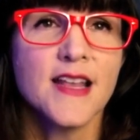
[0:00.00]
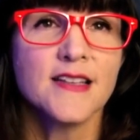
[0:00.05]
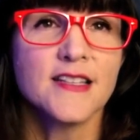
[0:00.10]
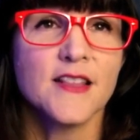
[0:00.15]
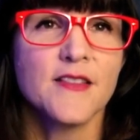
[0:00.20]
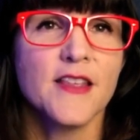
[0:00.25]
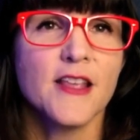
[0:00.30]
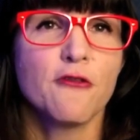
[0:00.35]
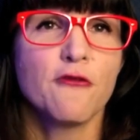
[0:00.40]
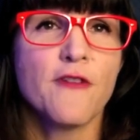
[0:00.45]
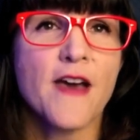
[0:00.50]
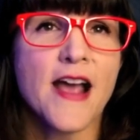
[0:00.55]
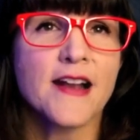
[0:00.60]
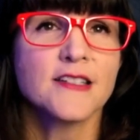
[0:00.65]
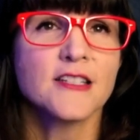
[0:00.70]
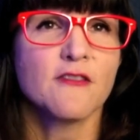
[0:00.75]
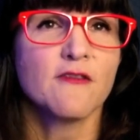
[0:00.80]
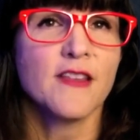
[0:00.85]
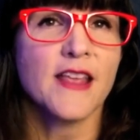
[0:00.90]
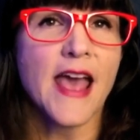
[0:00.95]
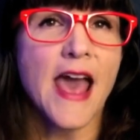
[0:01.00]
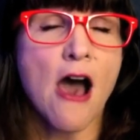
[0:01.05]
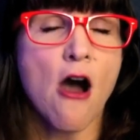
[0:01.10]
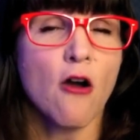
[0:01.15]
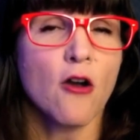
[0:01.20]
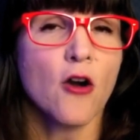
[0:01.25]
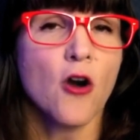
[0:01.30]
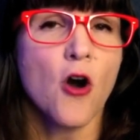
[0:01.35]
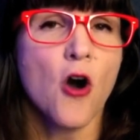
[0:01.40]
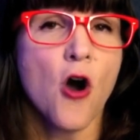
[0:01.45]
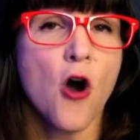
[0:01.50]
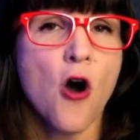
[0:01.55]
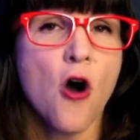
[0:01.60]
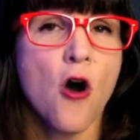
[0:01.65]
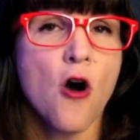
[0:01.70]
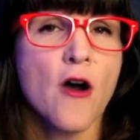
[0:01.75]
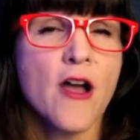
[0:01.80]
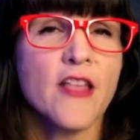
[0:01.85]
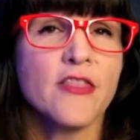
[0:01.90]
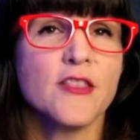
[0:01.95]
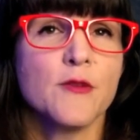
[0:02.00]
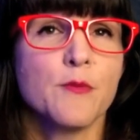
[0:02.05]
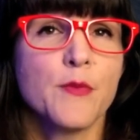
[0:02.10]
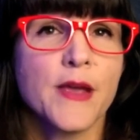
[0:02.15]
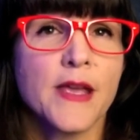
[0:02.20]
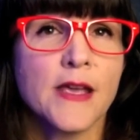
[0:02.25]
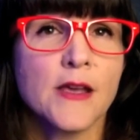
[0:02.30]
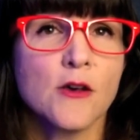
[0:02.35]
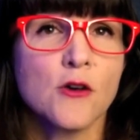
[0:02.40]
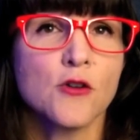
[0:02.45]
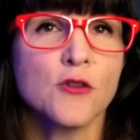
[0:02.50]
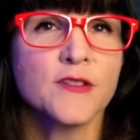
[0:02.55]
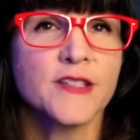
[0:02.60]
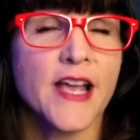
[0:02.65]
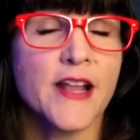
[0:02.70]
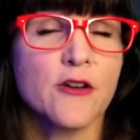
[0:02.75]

Did the effect of the alcohol and the pills